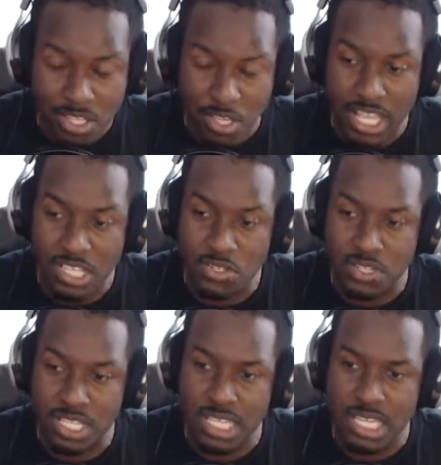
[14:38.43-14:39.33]
Not
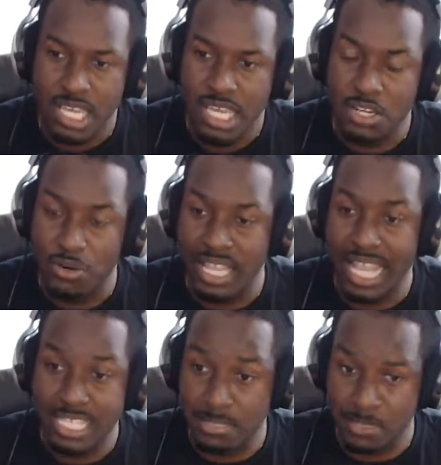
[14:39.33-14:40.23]
necessarily Green
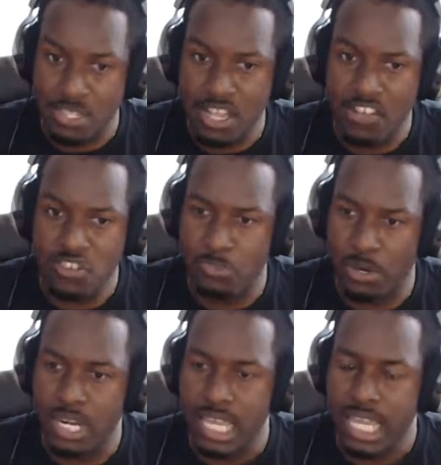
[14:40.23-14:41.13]
Lantern themselves,
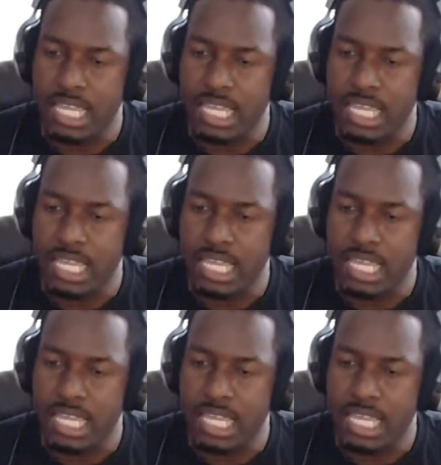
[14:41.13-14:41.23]
but